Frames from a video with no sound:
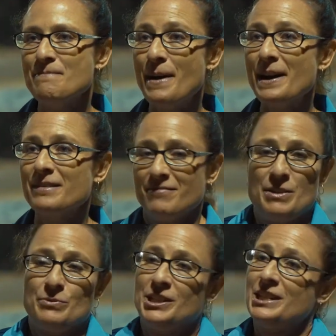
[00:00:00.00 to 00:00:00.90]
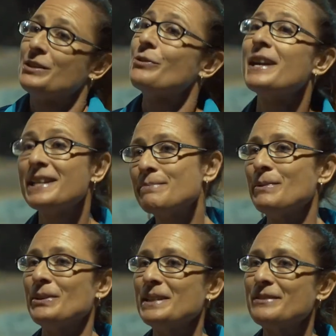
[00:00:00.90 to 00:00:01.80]
But it was just a great
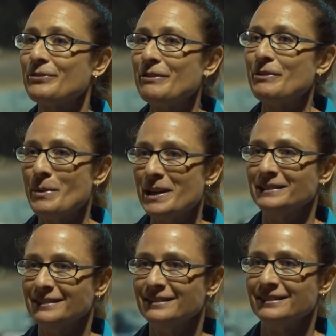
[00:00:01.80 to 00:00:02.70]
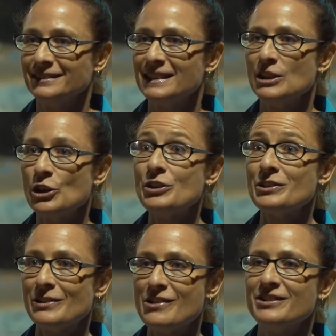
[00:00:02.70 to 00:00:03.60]
experience for everyone. Learned
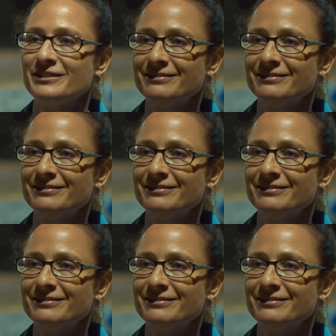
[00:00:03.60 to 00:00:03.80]
a lot.